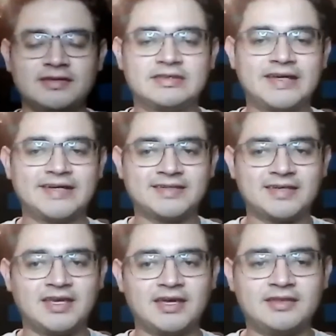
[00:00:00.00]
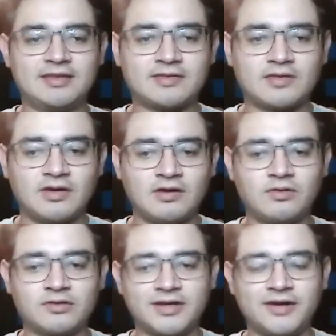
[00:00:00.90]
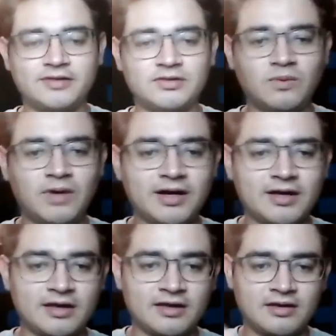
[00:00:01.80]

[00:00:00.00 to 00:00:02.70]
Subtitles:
there's a kid who's learning to walk,